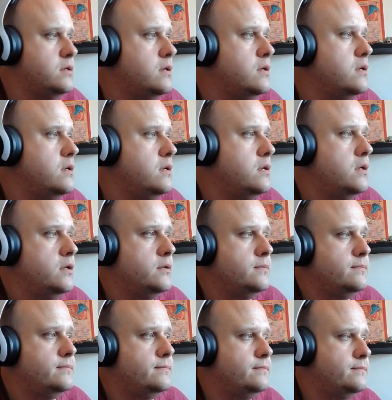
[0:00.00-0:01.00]

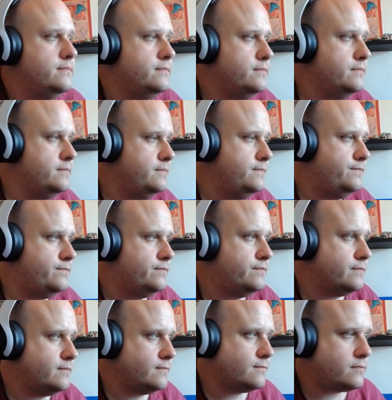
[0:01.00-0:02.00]

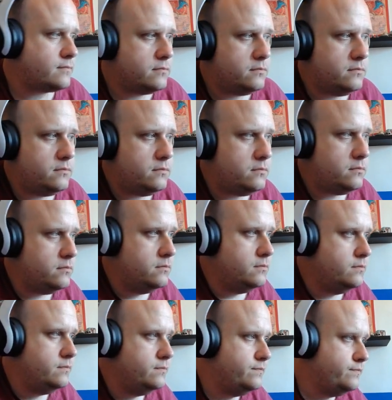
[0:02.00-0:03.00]

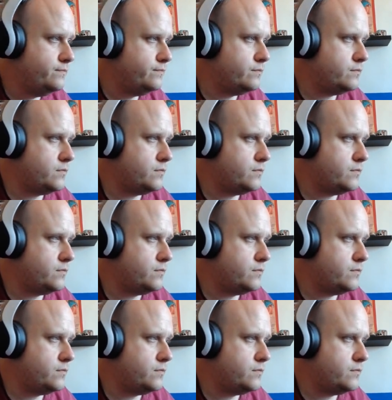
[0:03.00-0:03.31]
(silence)